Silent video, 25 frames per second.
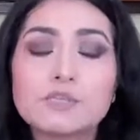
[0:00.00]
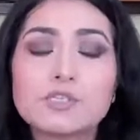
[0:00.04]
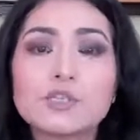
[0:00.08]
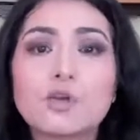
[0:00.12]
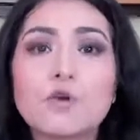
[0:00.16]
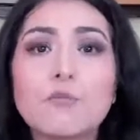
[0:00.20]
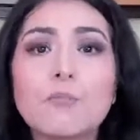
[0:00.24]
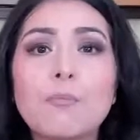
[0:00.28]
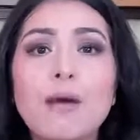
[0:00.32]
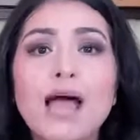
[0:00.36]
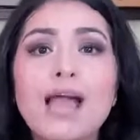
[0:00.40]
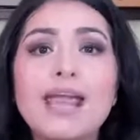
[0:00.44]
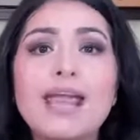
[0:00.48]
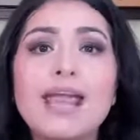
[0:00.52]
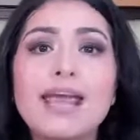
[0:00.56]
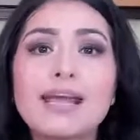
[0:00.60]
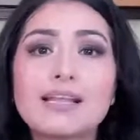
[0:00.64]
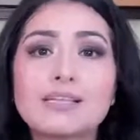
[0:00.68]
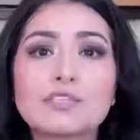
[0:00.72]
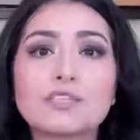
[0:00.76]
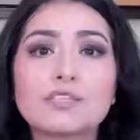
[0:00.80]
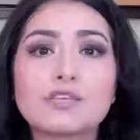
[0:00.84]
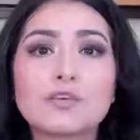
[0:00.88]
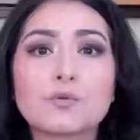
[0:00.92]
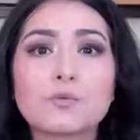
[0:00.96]
So my
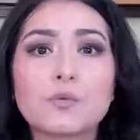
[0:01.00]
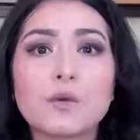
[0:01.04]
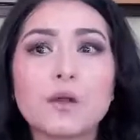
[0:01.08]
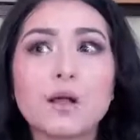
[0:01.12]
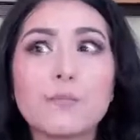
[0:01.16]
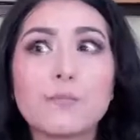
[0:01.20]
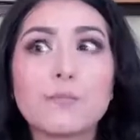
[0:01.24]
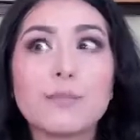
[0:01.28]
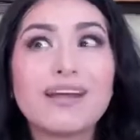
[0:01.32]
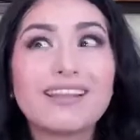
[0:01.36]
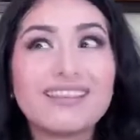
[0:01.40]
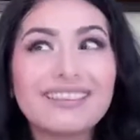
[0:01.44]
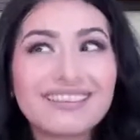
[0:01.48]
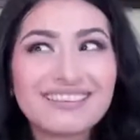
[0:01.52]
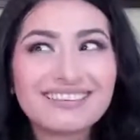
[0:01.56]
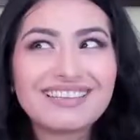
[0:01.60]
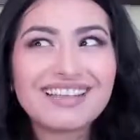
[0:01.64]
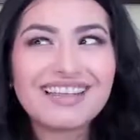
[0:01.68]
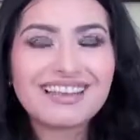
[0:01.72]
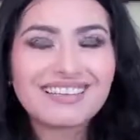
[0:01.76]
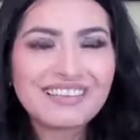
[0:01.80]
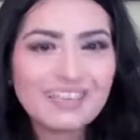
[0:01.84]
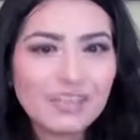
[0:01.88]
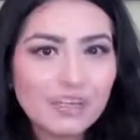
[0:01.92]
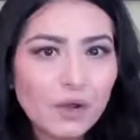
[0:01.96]
answer was, but
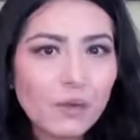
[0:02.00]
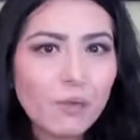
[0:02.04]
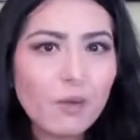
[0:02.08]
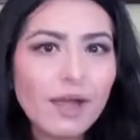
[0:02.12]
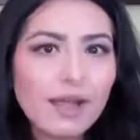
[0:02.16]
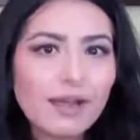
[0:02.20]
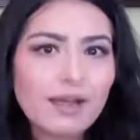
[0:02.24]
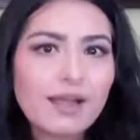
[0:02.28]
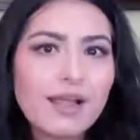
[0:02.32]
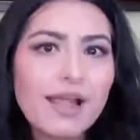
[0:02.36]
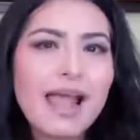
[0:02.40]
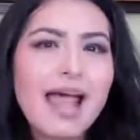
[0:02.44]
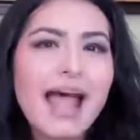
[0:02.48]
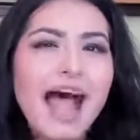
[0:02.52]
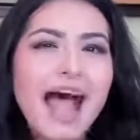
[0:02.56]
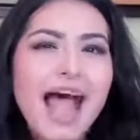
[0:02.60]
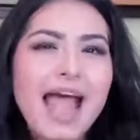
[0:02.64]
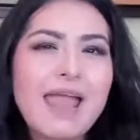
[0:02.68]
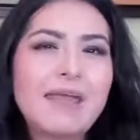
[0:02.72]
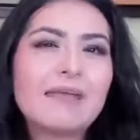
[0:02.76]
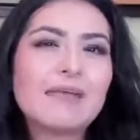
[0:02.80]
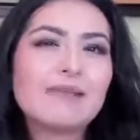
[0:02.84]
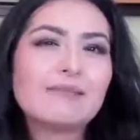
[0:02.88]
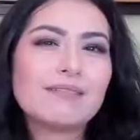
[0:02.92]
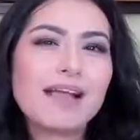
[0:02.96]
then you know what?
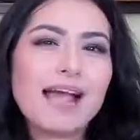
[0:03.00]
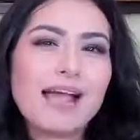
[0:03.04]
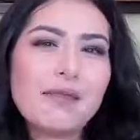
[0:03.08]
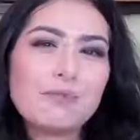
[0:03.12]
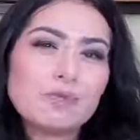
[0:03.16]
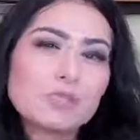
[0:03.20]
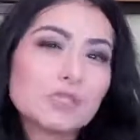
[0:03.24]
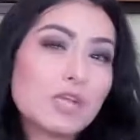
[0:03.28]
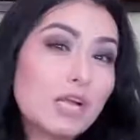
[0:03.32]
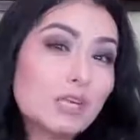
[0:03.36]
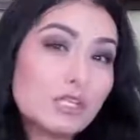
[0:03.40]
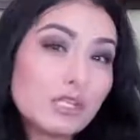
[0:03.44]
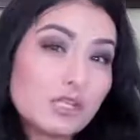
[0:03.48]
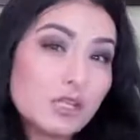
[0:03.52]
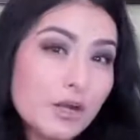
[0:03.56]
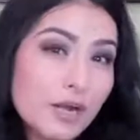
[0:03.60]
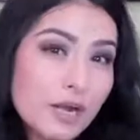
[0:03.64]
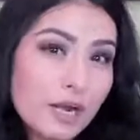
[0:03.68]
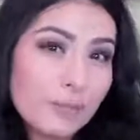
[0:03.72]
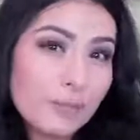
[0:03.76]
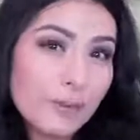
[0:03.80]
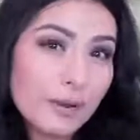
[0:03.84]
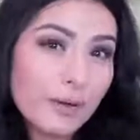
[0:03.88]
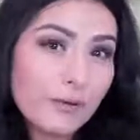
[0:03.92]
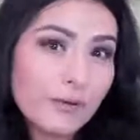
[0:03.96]
I was not
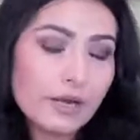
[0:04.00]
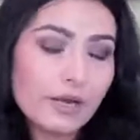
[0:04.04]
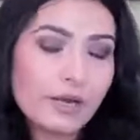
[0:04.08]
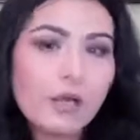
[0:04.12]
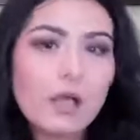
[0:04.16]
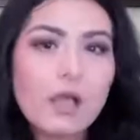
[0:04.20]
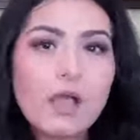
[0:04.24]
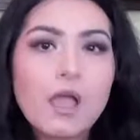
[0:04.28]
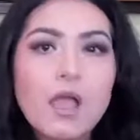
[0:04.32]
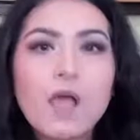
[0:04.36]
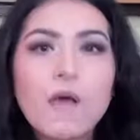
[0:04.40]
sure about it.